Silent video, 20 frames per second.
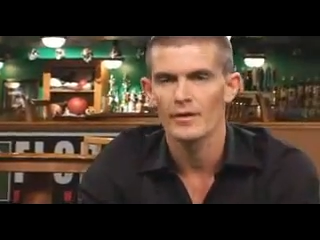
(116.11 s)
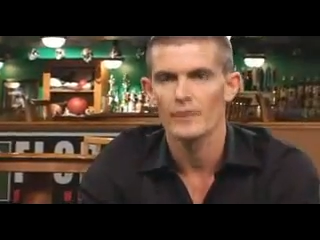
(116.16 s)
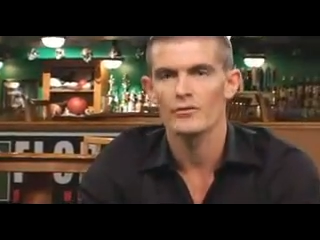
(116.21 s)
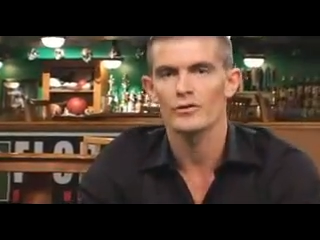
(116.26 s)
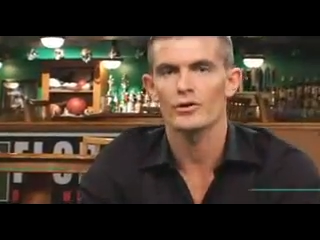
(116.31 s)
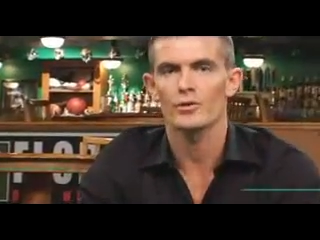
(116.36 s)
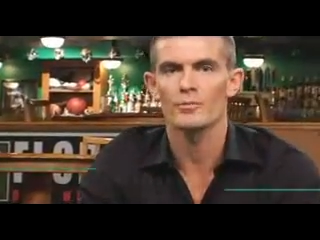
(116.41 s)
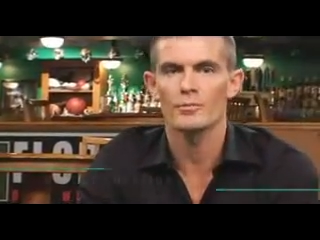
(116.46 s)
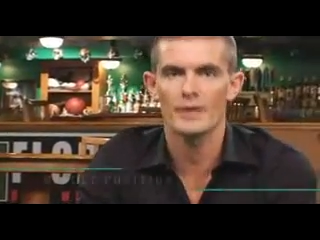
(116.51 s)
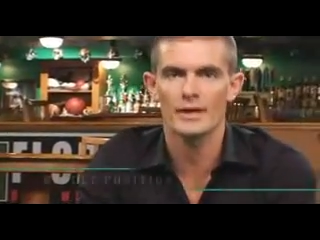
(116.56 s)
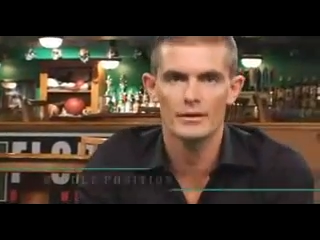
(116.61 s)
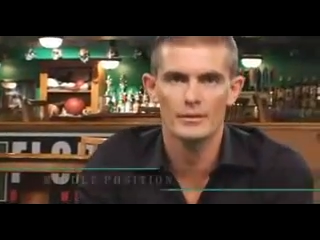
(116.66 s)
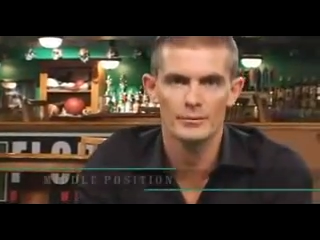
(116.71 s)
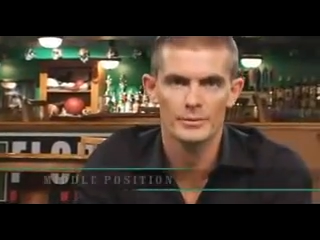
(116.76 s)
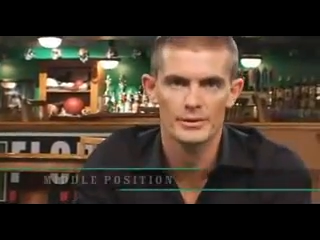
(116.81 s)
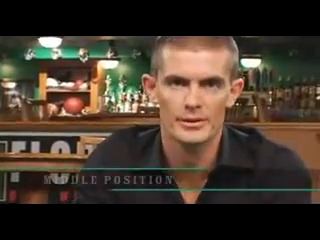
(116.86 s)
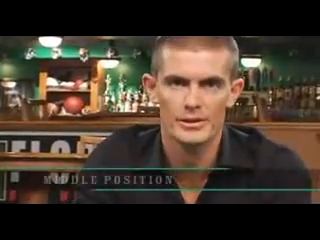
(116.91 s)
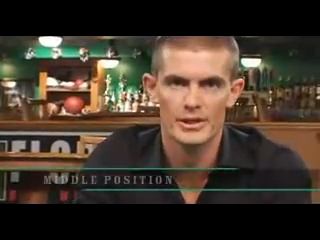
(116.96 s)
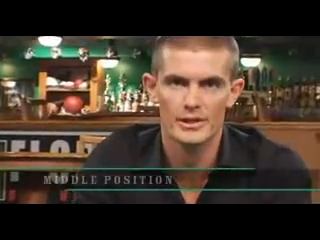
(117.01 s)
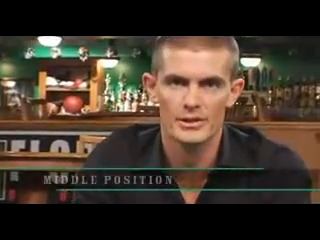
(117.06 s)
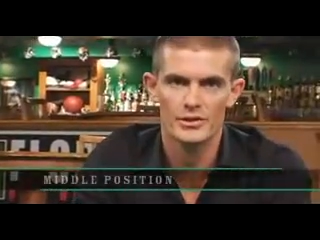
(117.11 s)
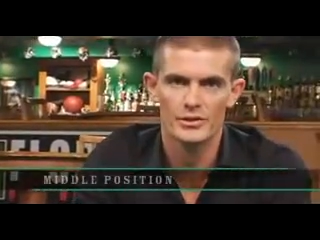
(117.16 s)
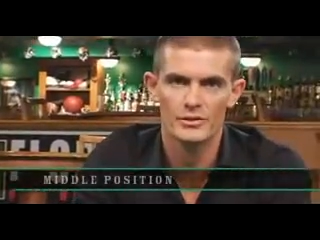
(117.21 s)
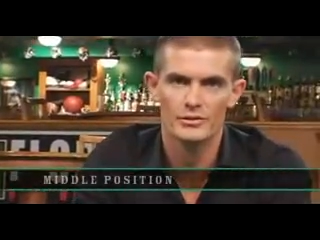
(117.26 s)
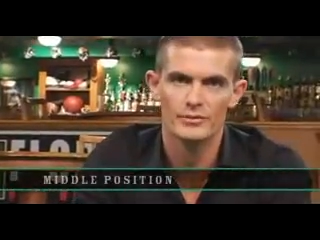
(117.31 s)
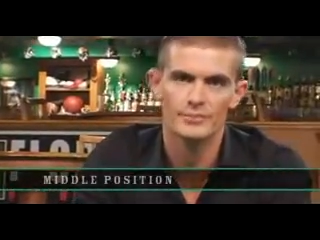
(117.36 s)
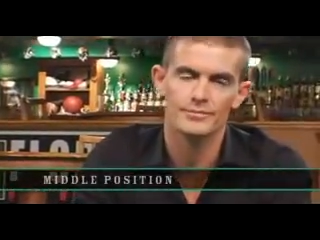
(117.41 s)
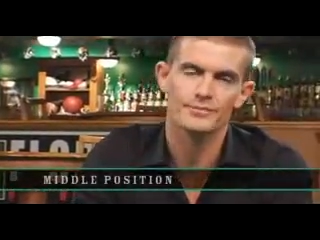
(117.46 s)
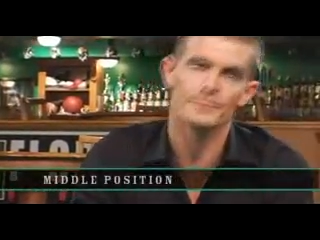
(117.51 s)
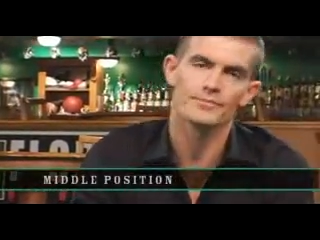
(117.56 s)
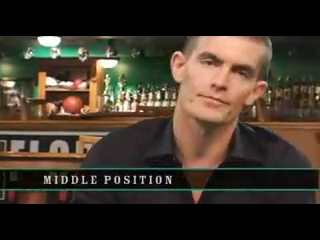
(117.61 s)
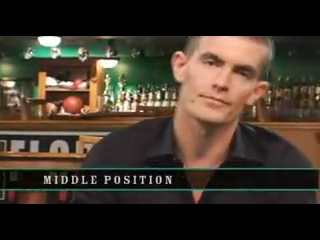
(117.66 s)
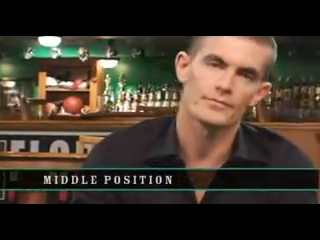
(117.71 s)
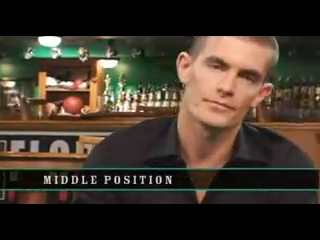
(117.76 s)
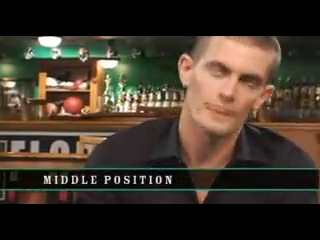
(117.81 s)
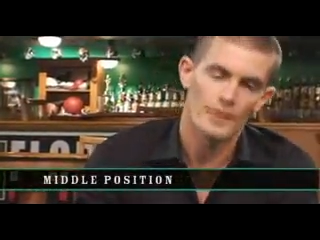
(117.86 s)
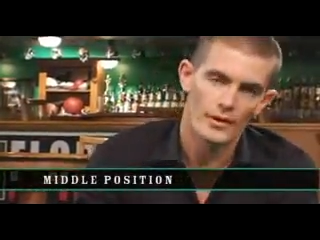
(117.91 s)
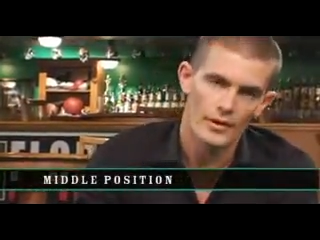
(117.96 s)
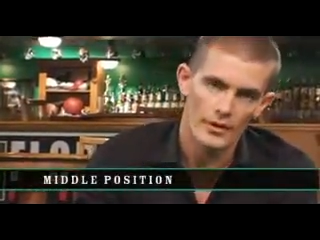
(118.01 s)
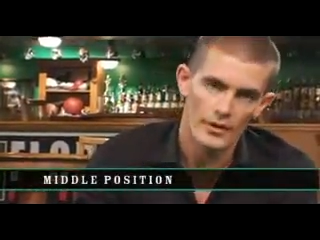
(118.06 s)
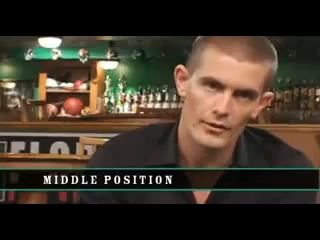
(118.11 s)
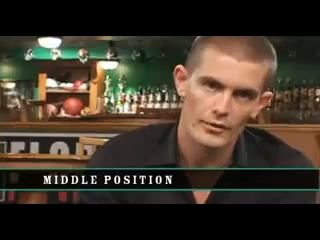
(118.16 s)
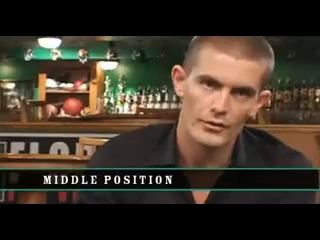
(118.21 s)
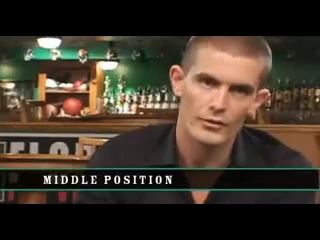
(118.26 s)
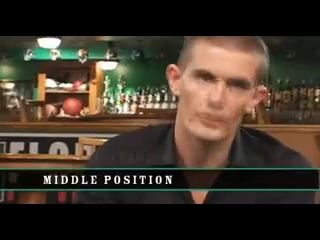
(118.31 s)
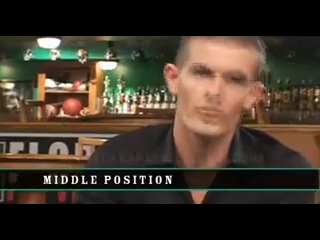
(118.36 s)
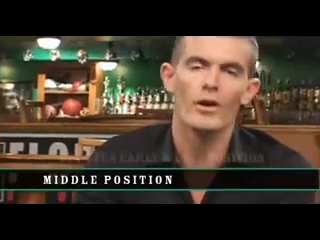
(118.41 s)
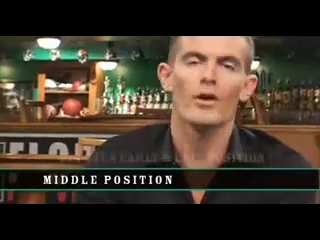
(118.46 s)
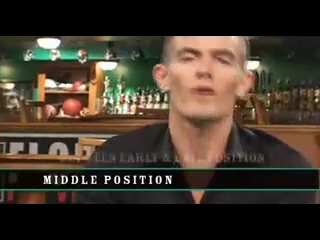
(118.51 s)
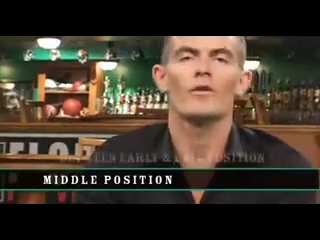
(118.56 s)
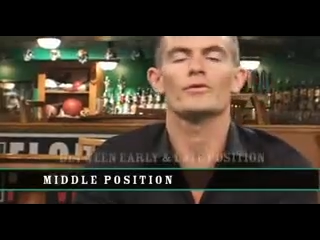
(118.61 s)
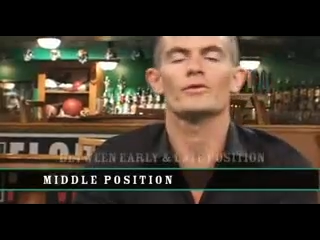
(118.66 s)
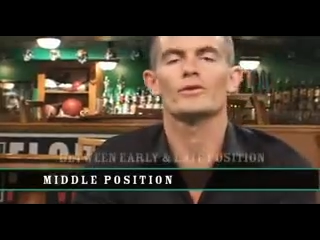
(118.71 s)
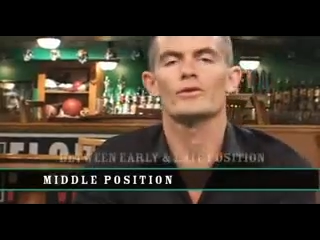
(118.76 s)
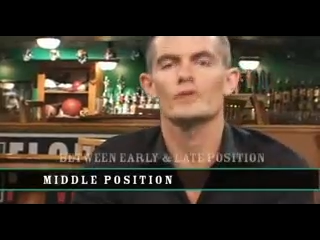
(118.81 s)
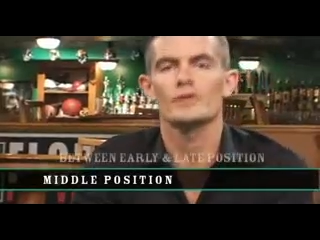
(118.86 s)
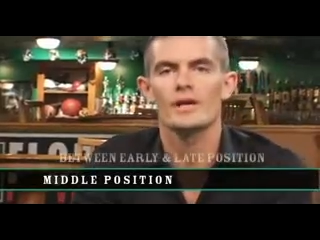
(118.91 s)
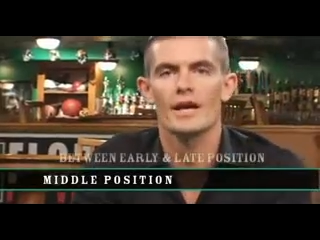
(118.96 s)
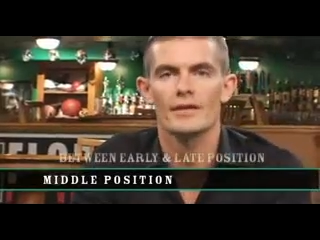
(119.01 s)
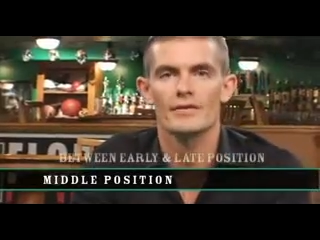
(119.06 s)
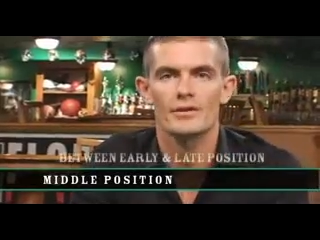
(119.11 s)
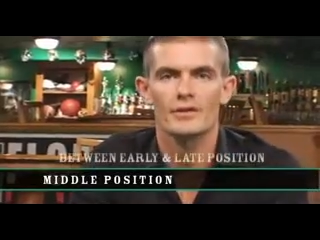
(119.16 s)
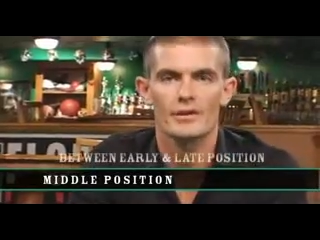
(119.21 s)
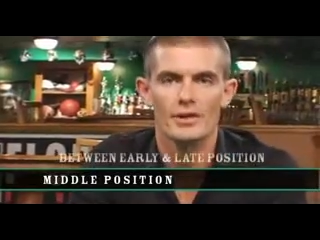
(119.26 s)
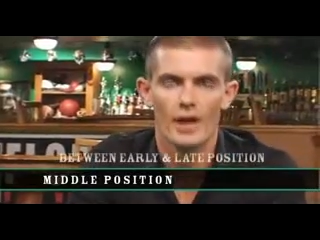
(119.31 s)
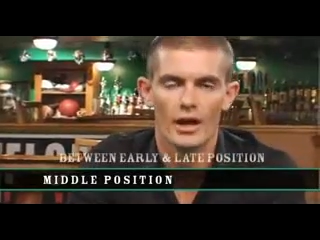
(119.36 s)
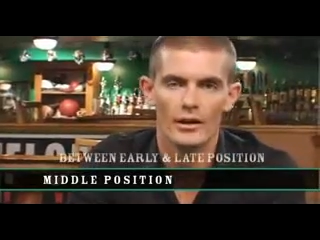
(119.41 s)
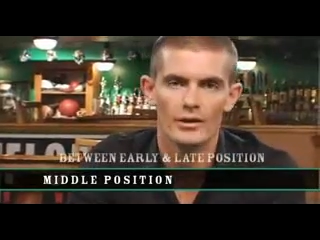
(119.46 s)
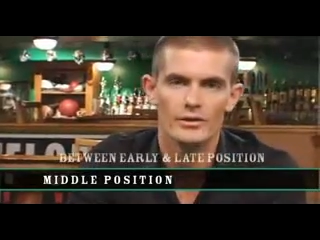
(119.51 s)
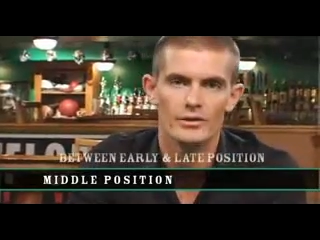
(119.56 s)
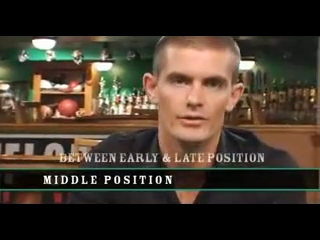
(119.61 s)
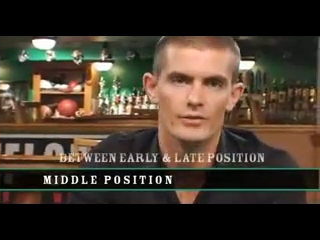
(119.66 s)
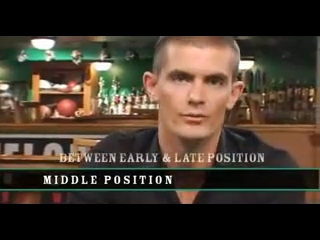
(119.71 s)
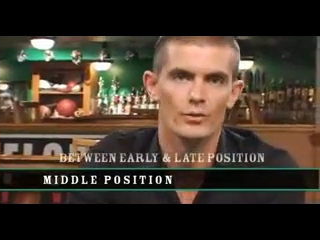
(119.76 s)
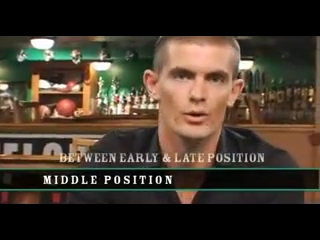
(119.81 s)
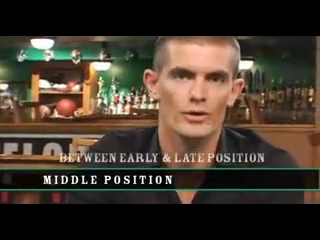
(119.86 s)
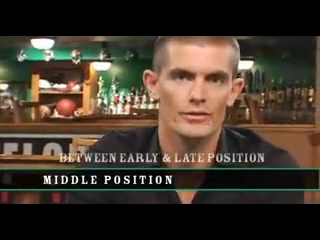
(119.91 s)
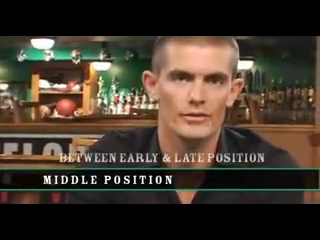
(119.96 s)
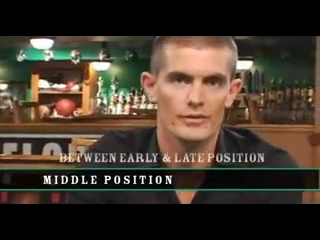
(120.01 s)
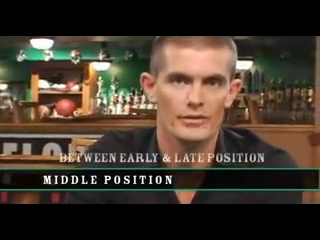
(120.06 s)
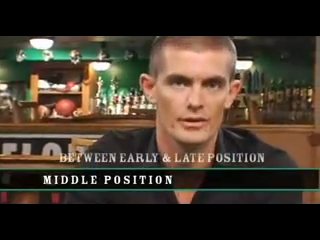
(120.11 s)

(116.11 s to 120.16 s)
If you're in middle position, you of course have the knowledge of what